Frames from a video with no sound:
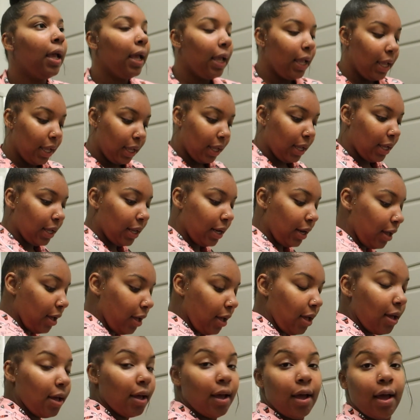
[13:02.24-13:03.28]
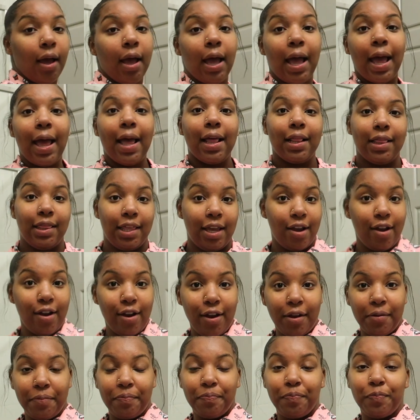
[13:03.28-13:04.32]
And
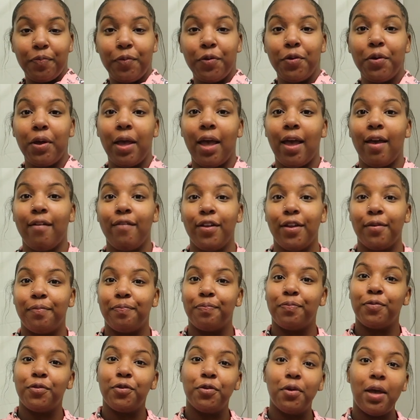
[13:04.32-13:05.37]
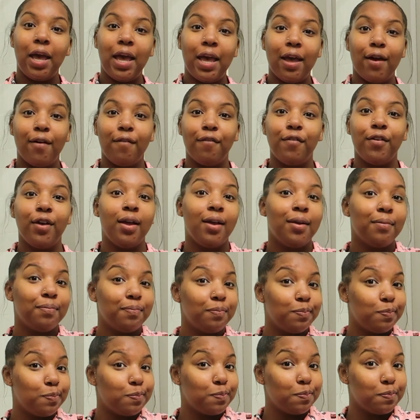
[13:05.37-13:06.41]
there you have it. You have
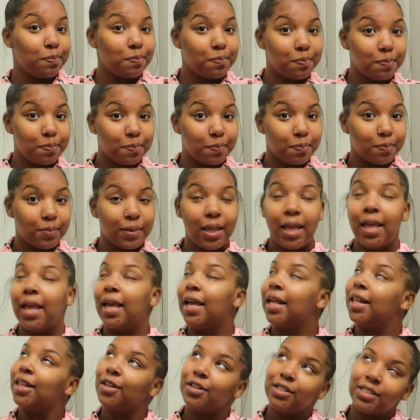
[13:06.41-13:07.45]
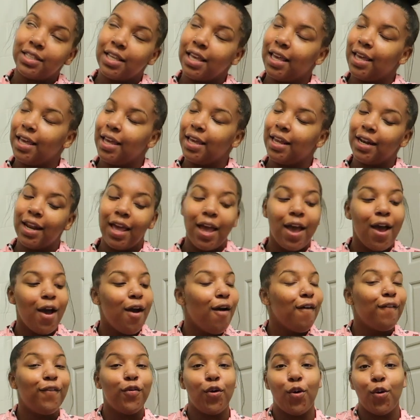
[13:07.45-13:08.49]
clear skin
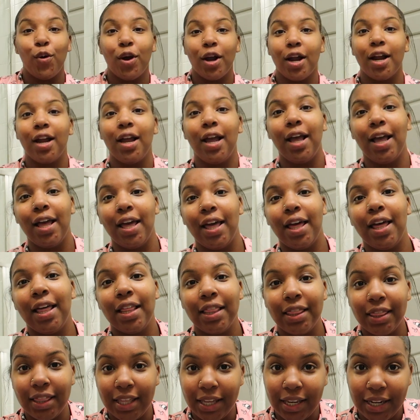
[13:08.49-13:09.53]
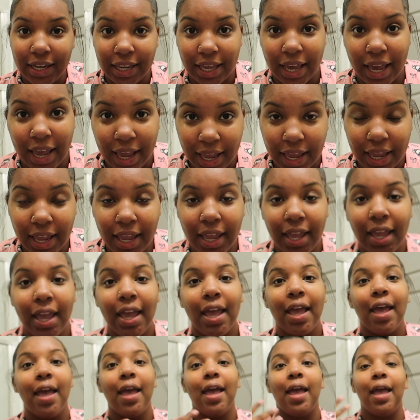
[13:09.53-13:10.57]
for the day.
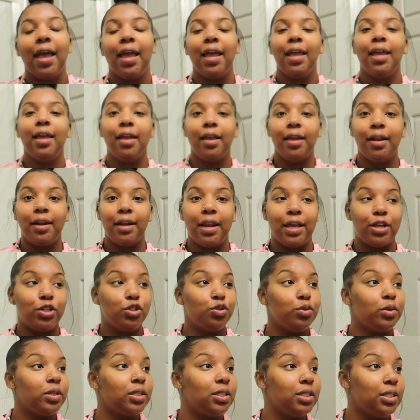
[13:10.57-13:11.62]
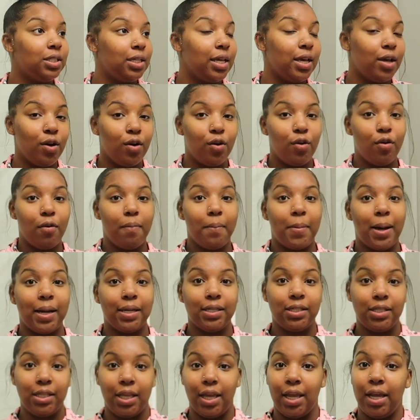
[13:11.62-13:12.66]
And as you can tell,
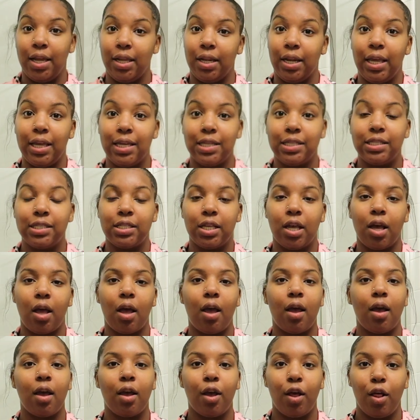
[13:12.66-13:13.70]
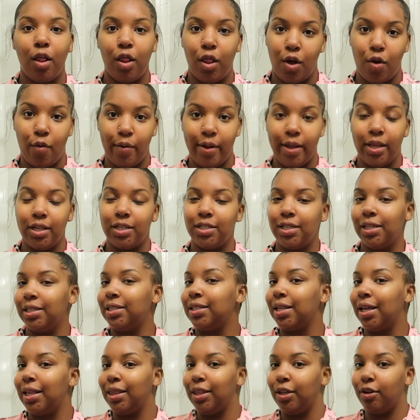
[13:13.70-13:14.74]
my skin is glowing just
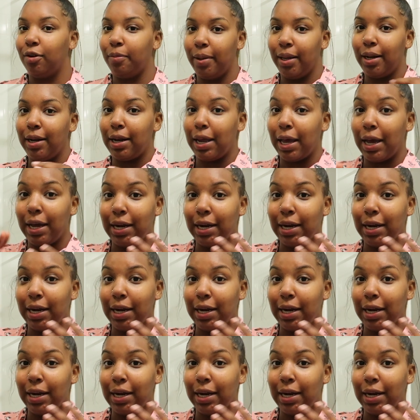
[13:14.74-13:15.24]
a little bit.